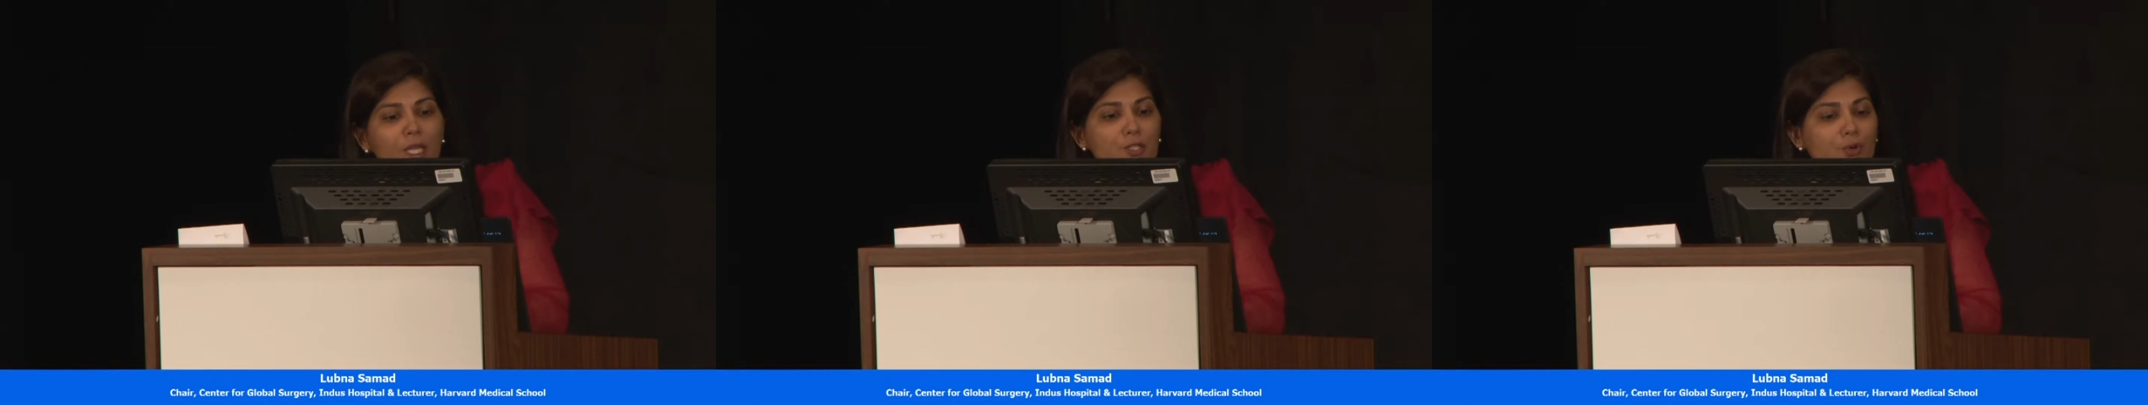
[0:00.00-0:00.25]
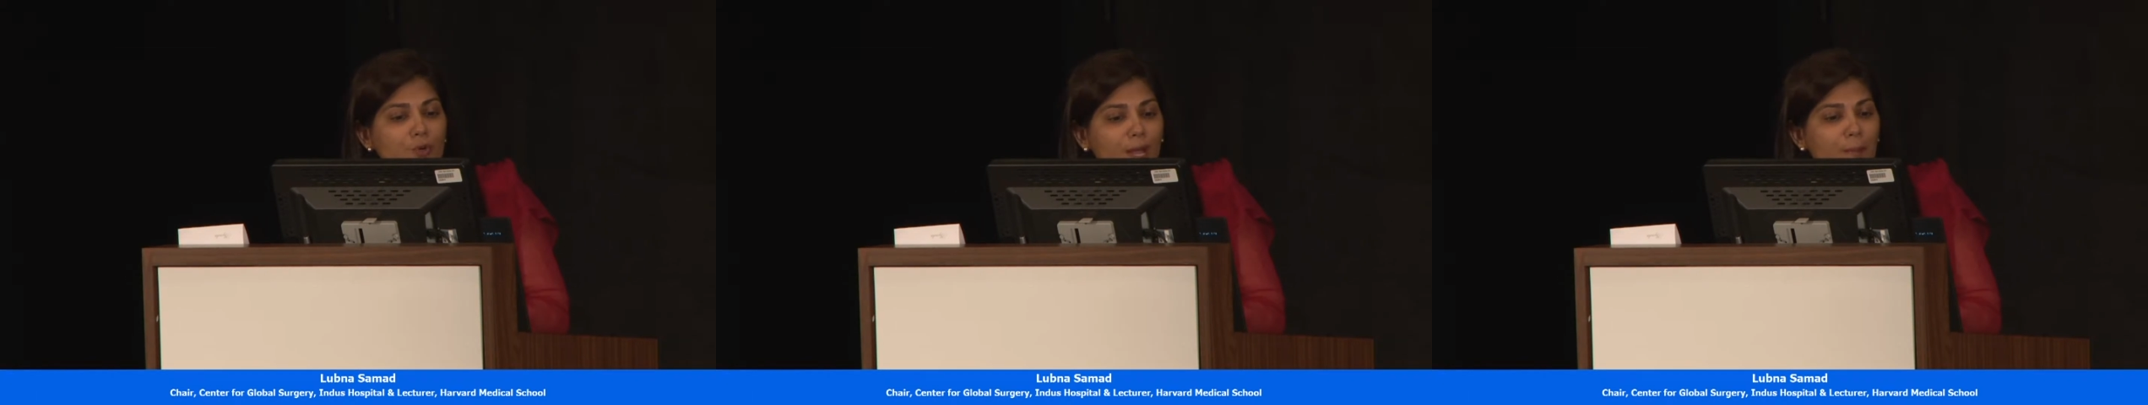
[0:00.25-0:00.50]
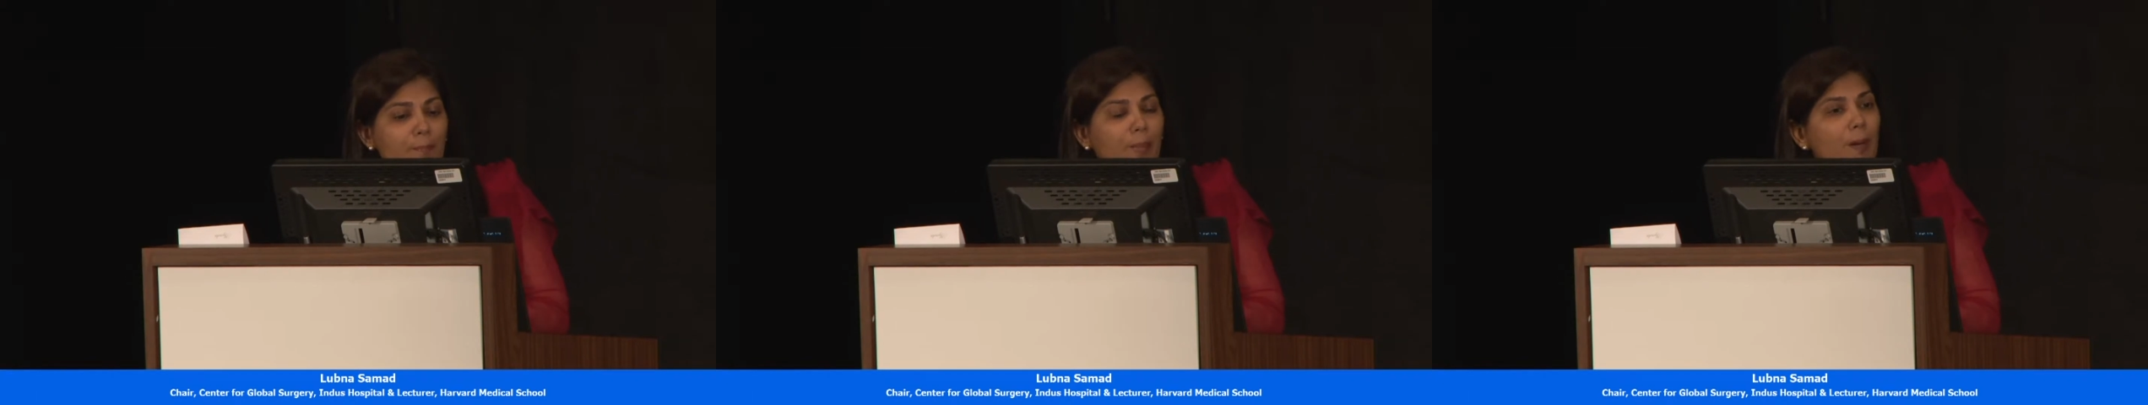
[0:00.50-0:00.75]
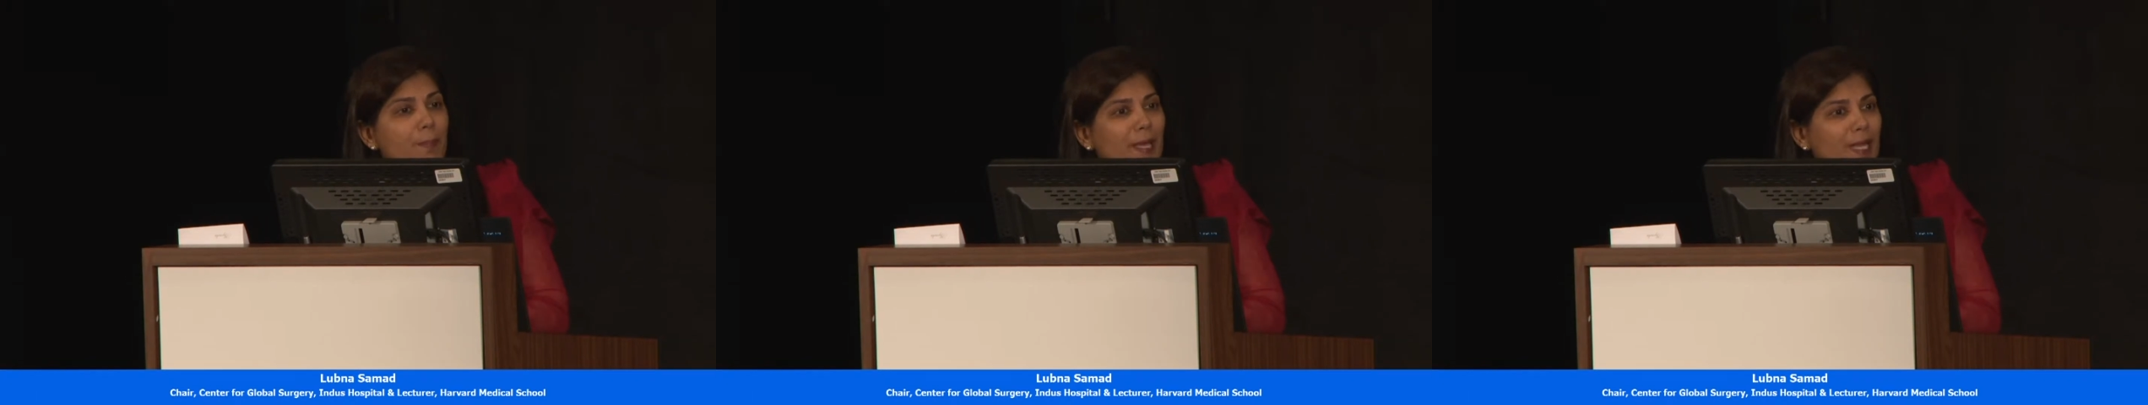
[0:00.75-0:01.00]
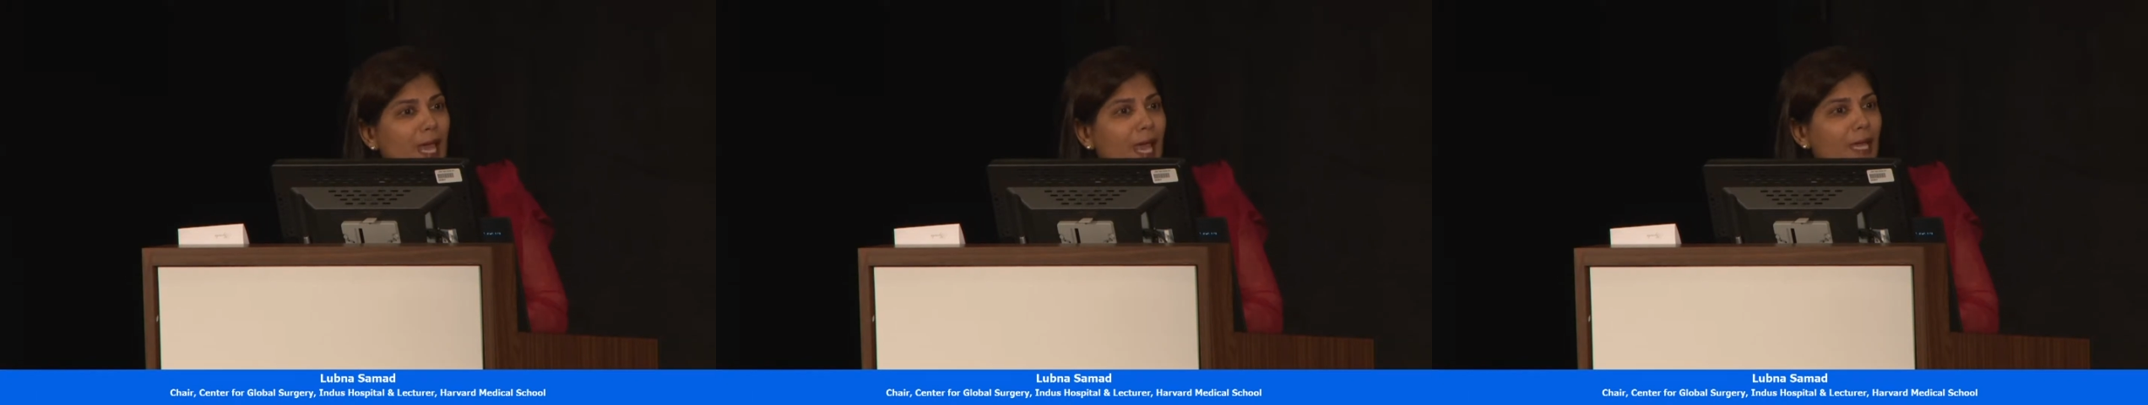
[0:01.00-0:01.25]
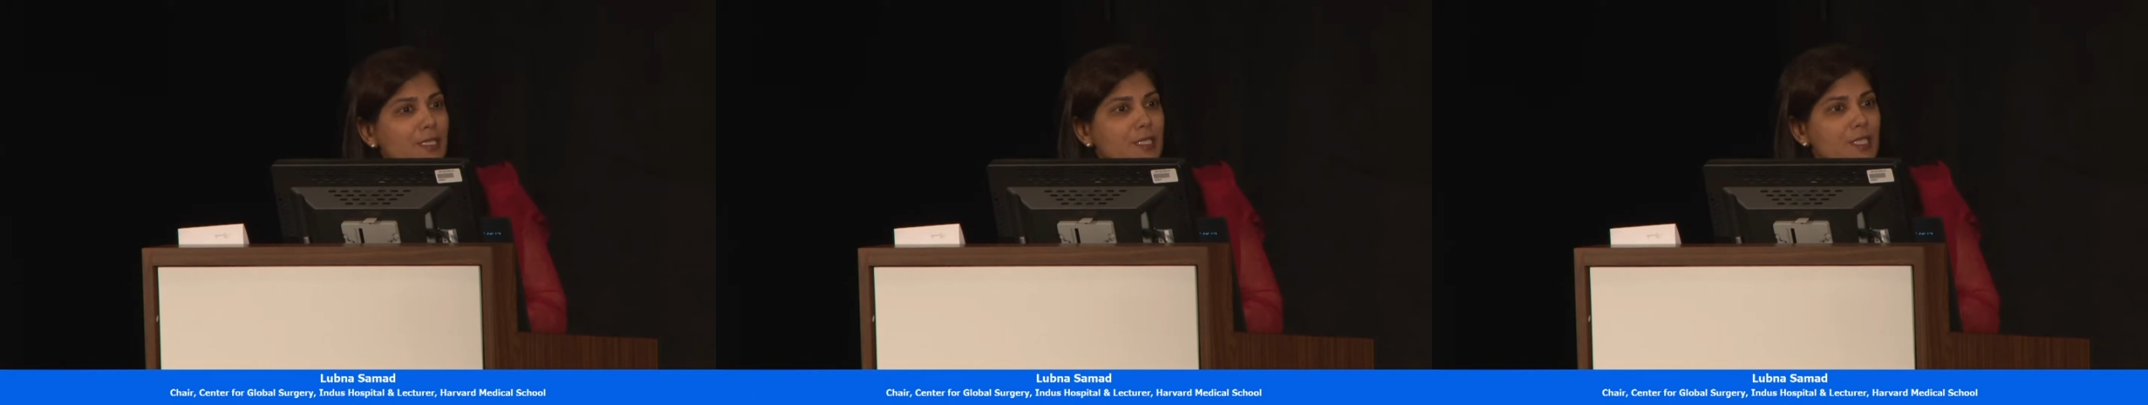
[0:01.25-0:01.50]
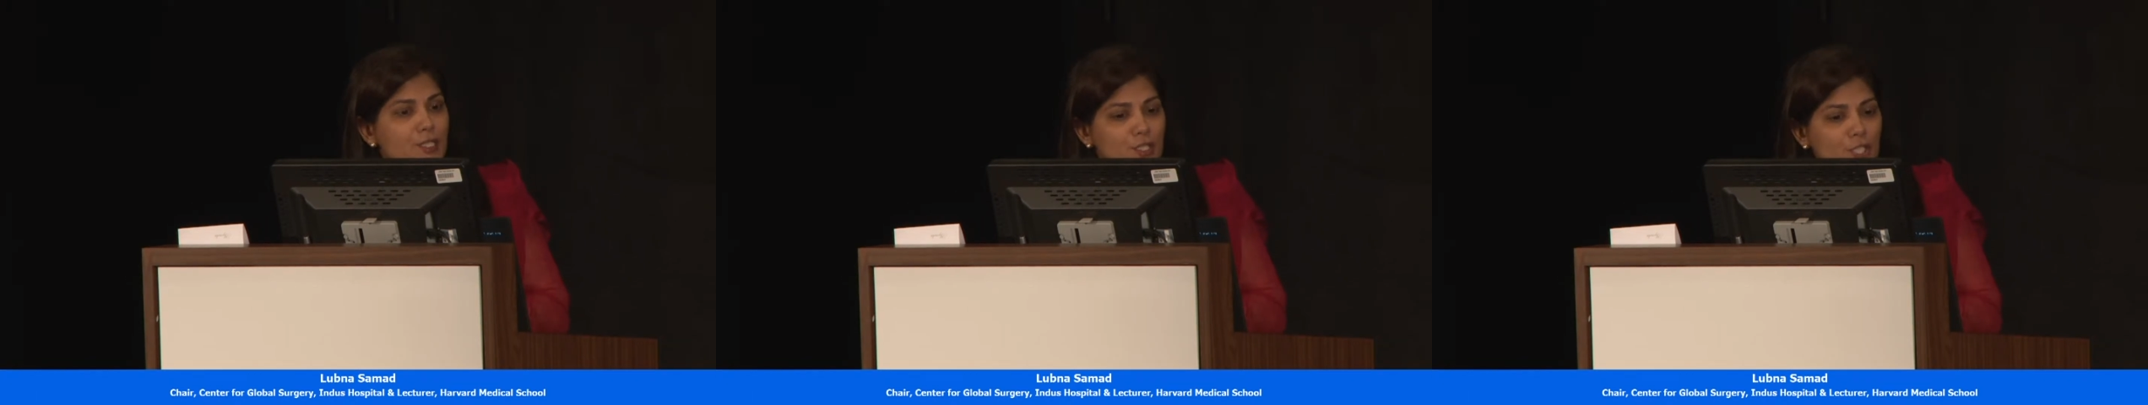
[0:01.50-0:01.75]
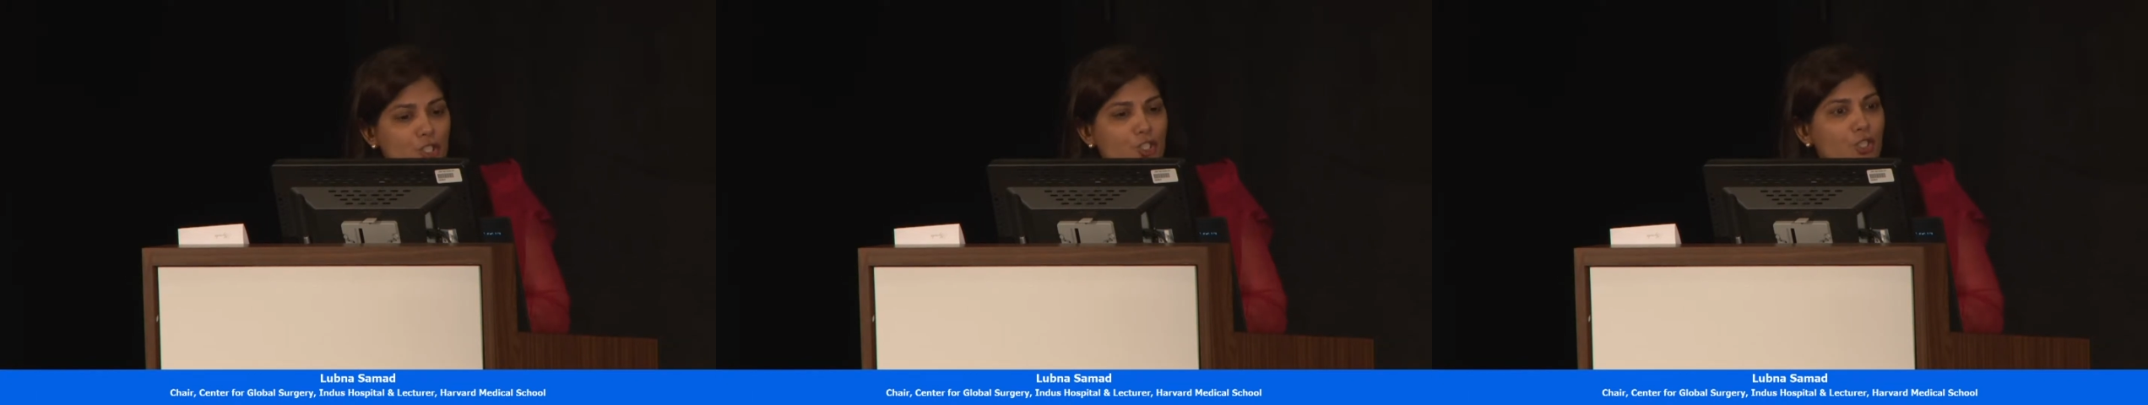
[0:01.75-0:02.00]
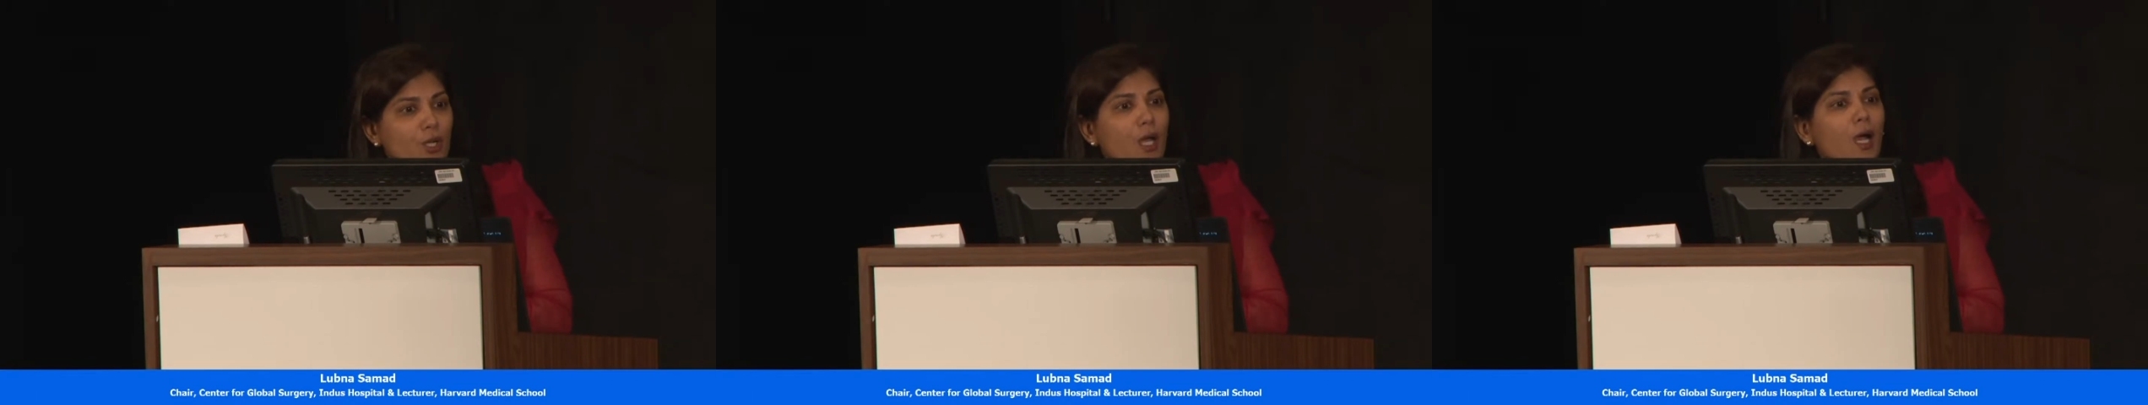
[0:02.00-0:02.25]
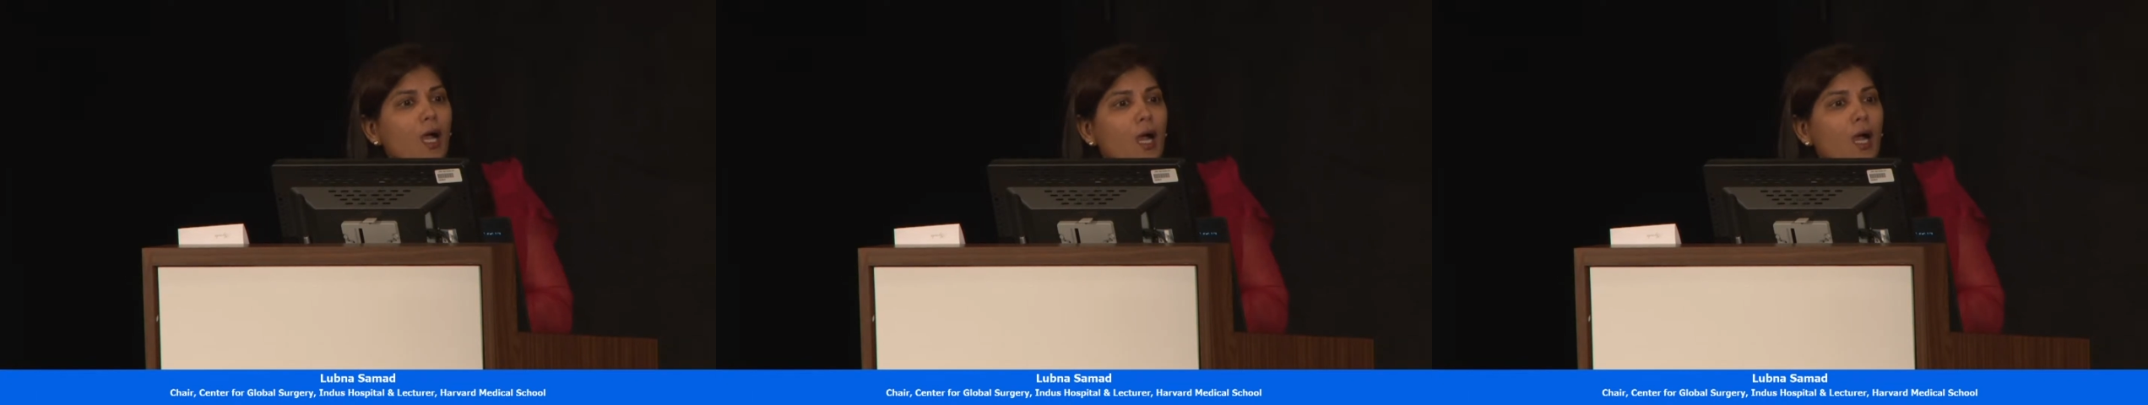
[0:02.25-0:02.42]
to ramp up and add an additional